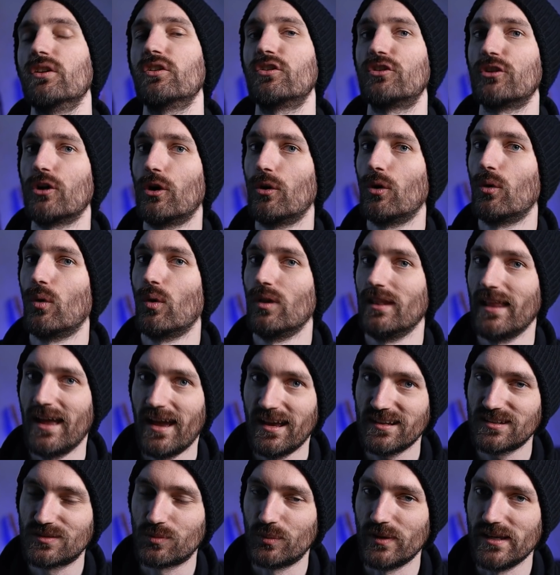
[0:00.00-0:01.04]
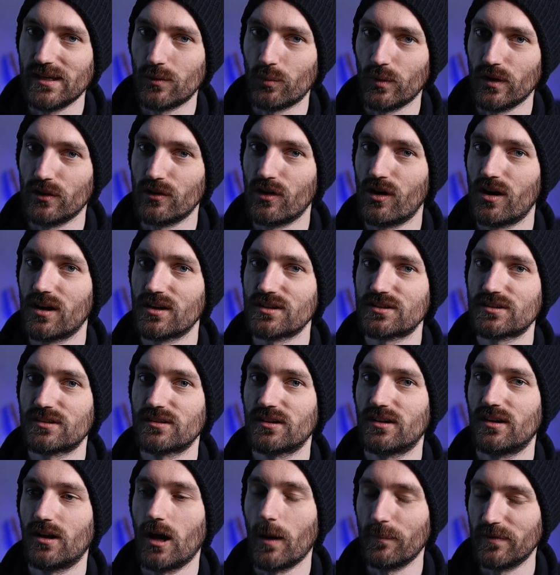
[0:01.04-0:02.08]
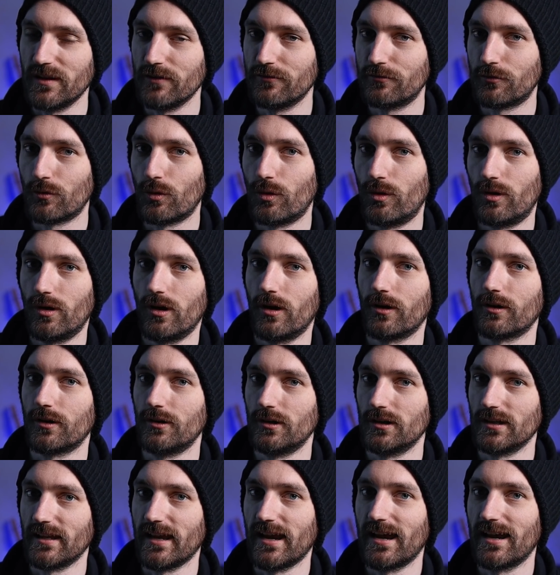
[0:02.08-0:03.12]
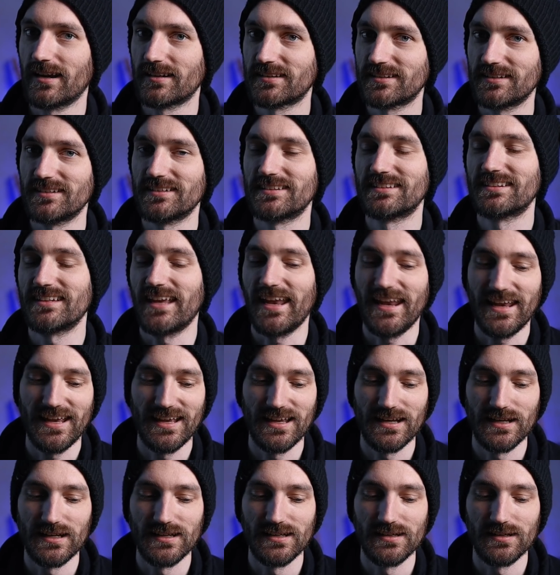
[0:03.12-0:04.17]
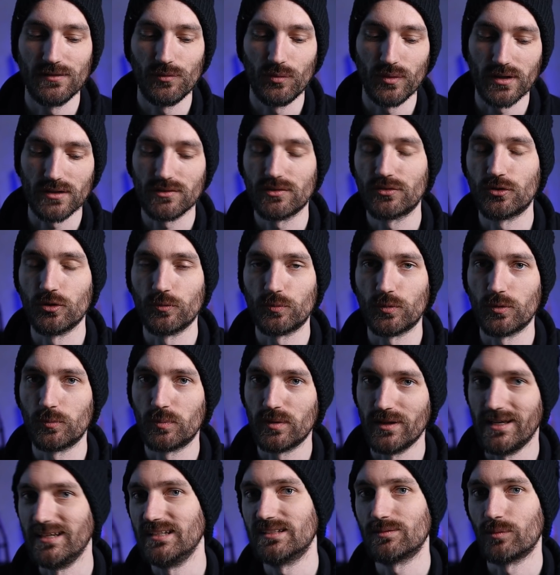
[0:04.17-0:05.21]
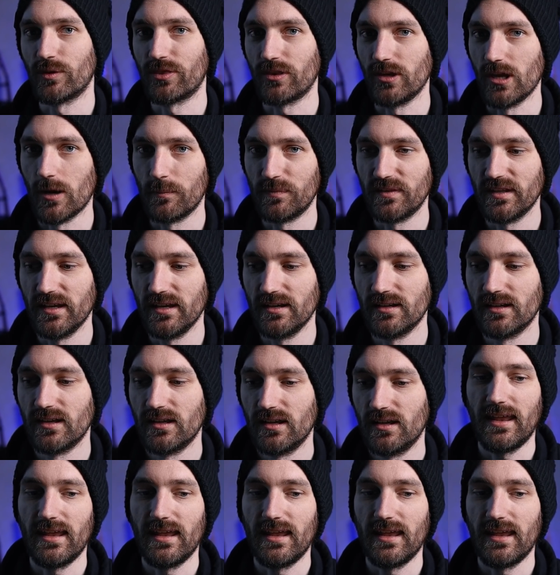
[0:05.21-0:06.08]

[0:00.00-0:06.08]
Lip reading: So last week we launched Update 4 on Early Access, and we're super pleased with the update,